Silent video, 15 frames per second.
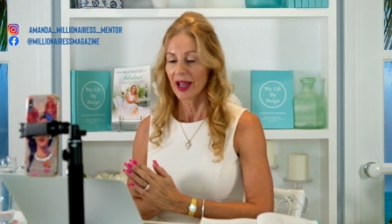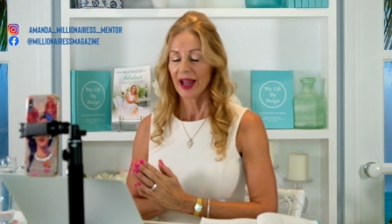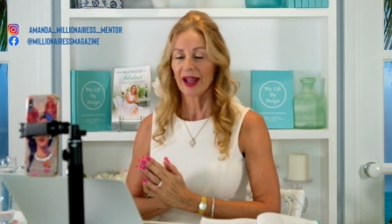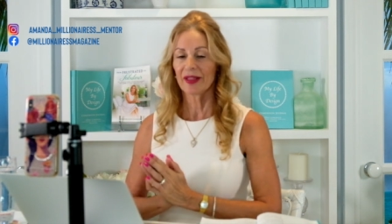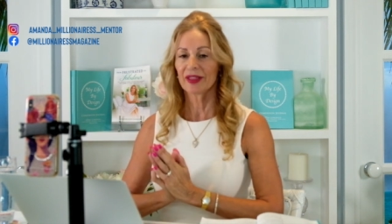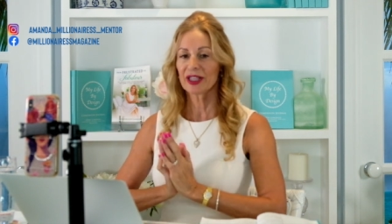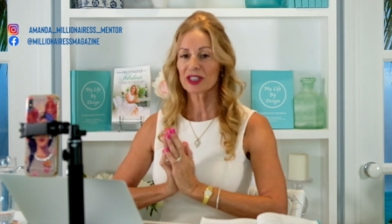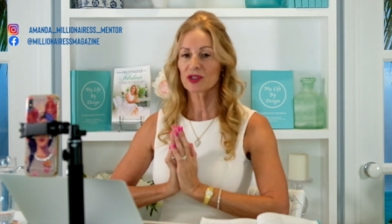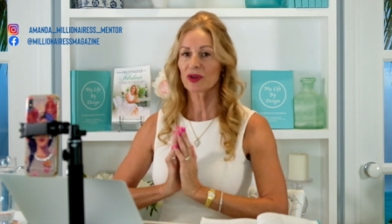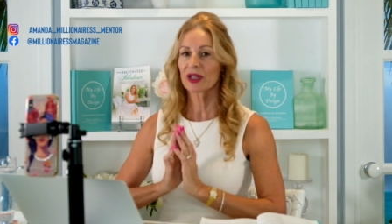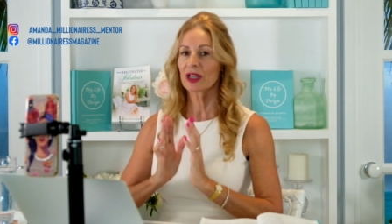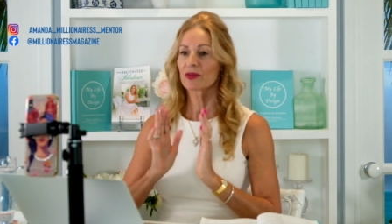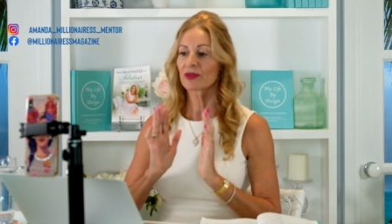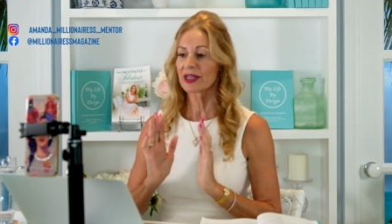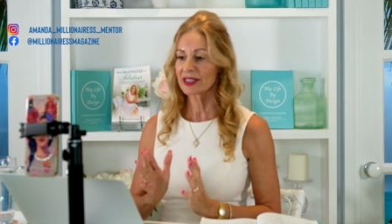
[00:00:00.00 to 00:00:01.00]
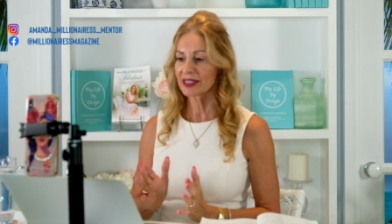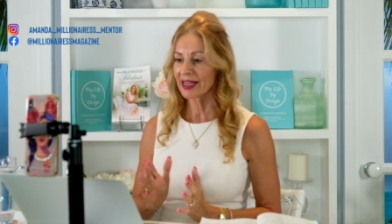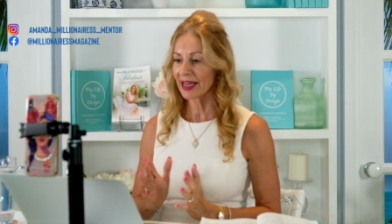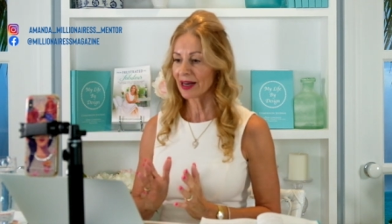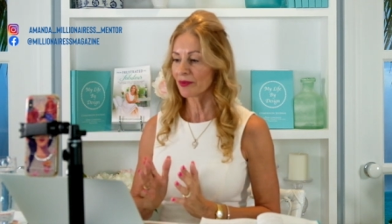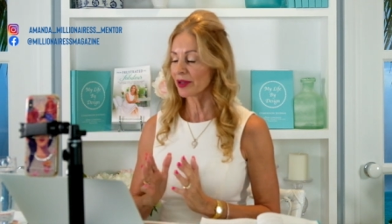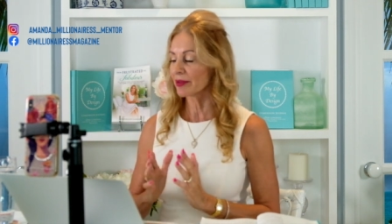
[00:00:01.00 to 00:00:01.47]
And this really
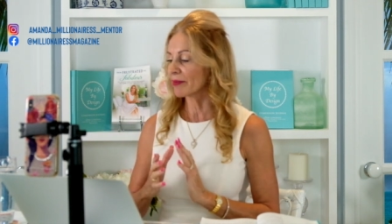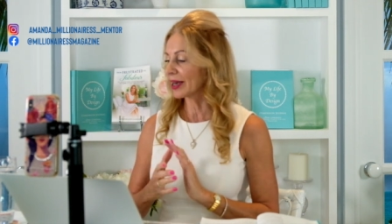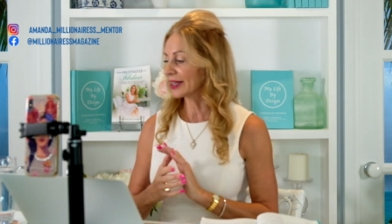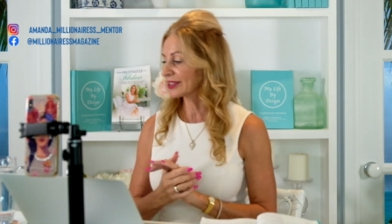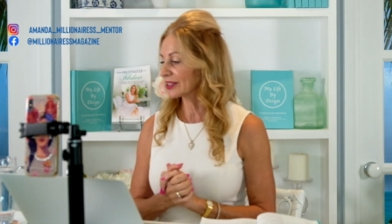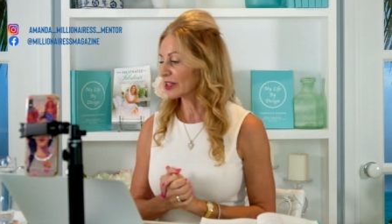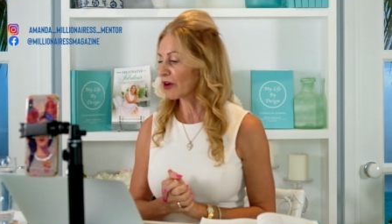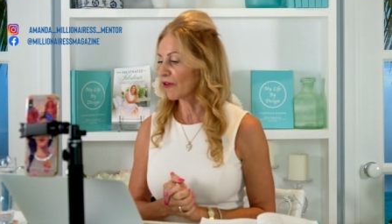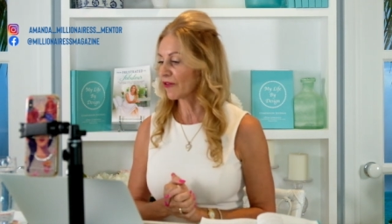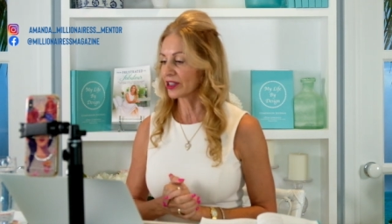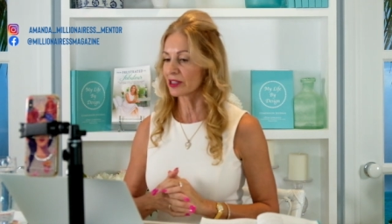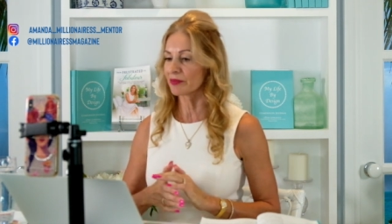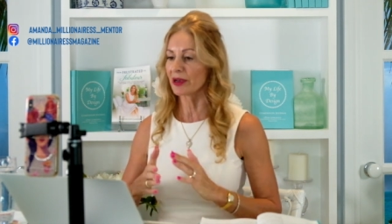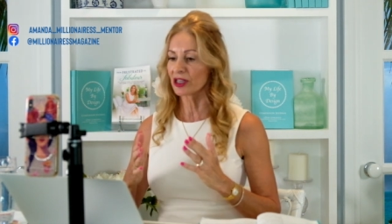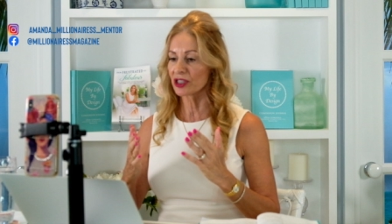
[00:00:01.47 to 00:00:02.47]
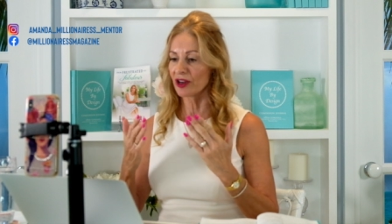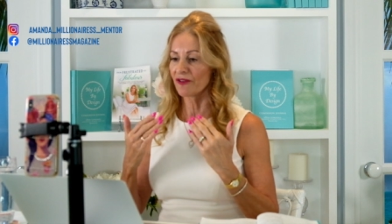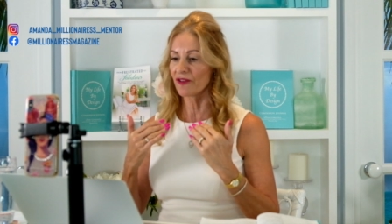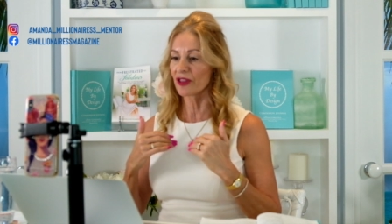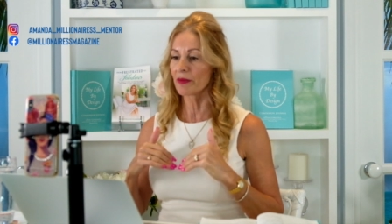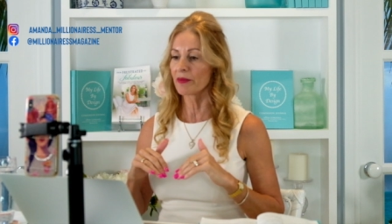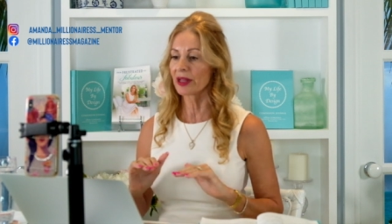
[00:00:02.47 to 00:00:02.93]
resonated with myself, especially
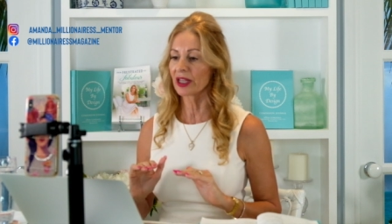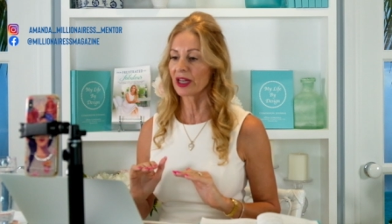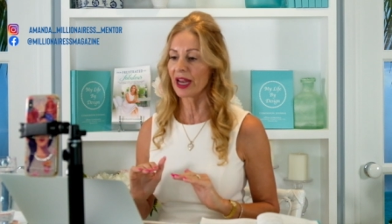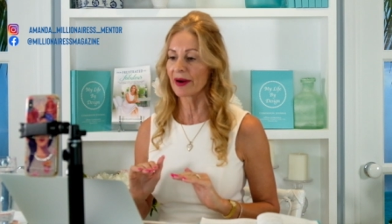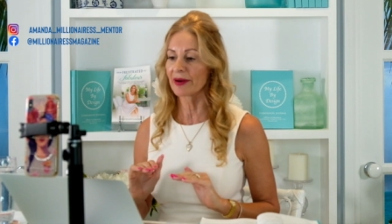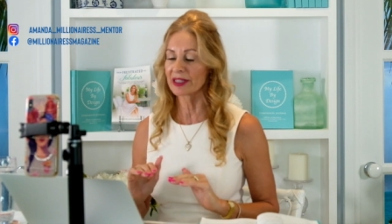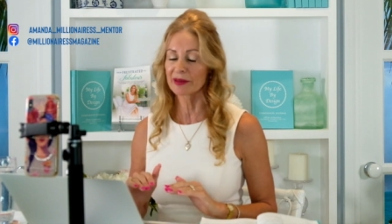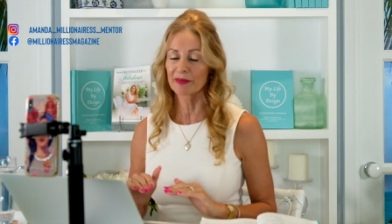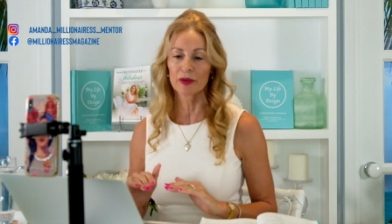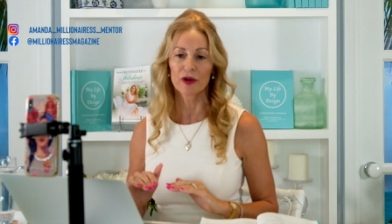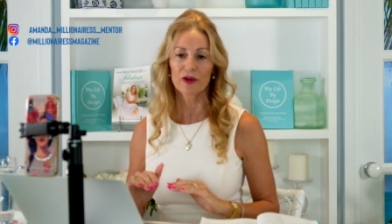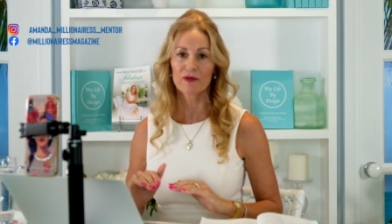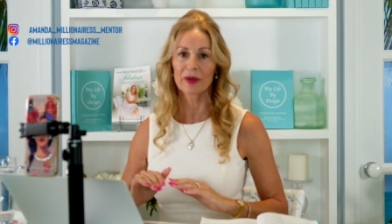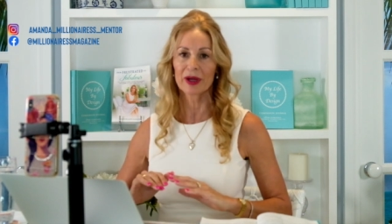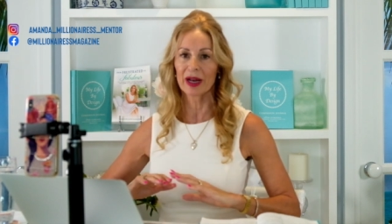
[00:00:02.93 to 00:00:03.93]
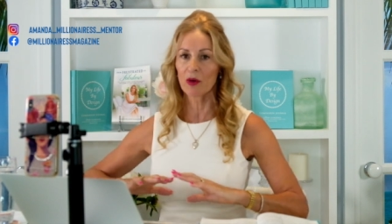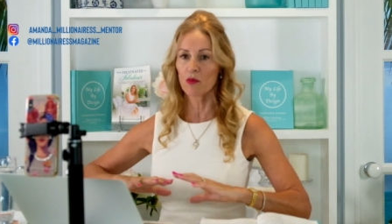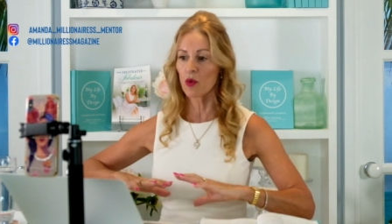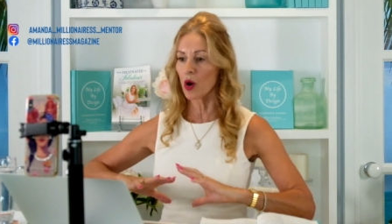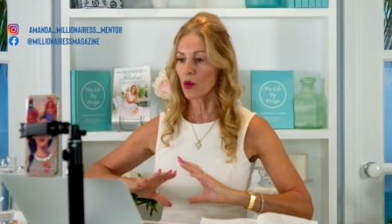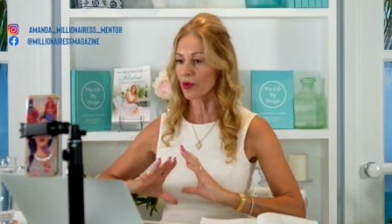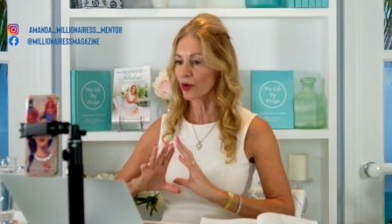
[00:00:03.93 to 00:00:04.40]
for the Millionairess movement and
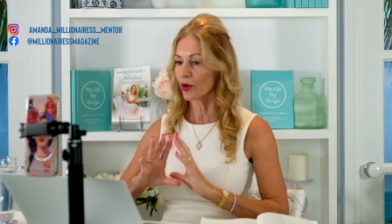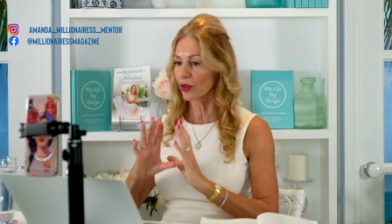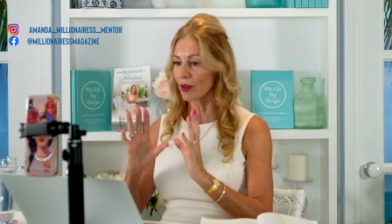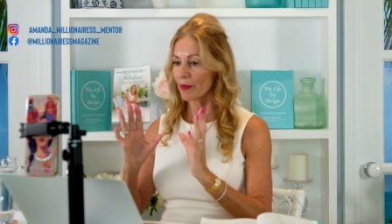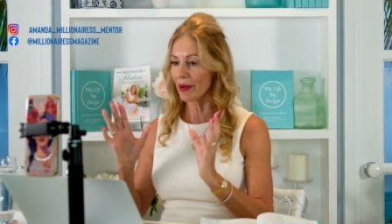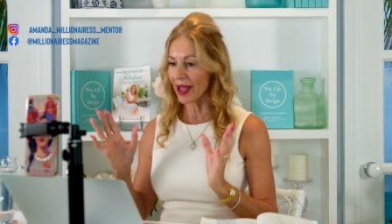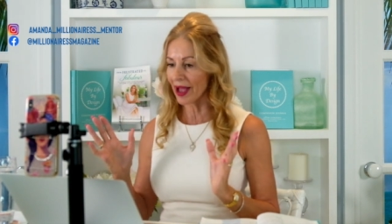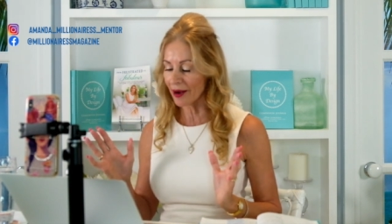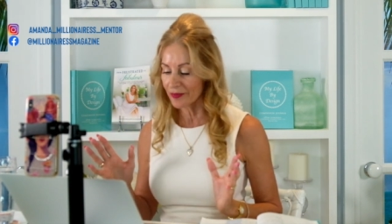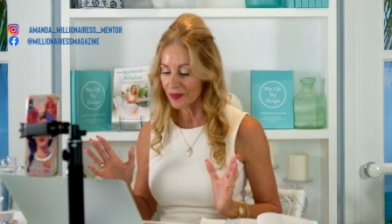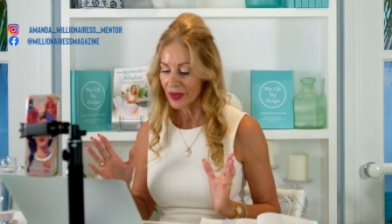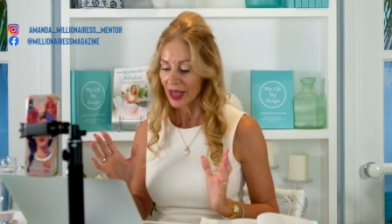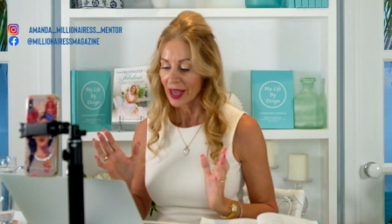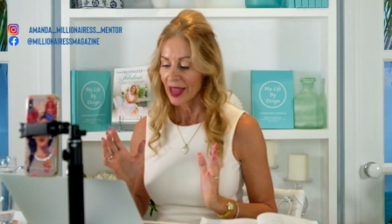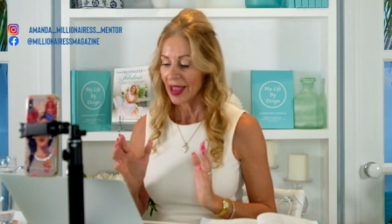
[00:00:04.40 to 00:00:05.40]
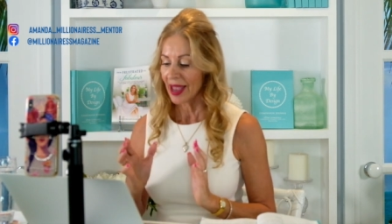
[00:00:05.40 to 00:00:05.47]
what we're all about.